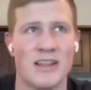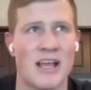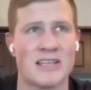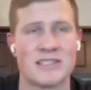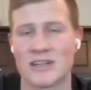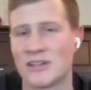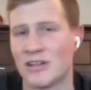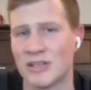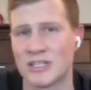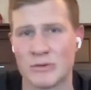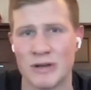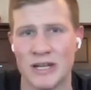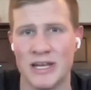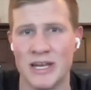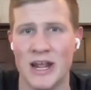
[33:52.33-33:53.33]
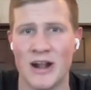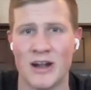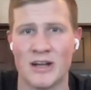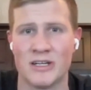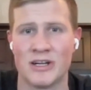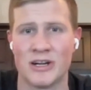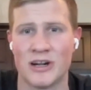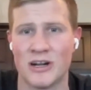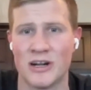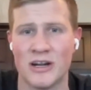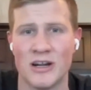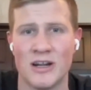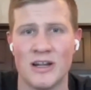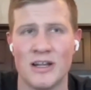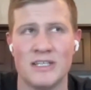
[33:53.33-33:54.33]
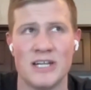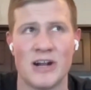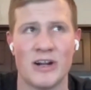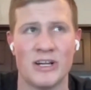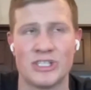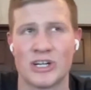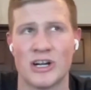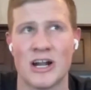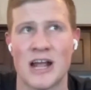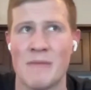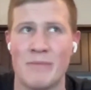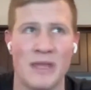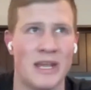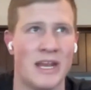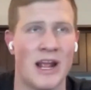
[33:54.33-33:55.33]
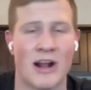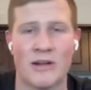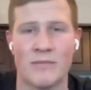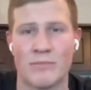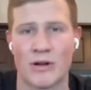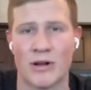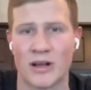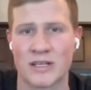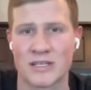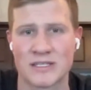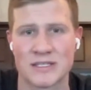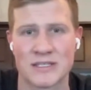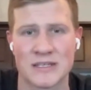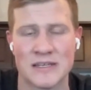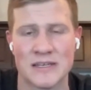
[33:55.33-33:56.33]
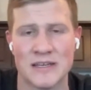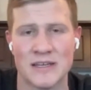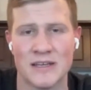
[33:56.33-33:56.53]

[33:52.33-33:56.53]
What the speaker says: Lost a close one to Derringer. I beat Aaron Brooks.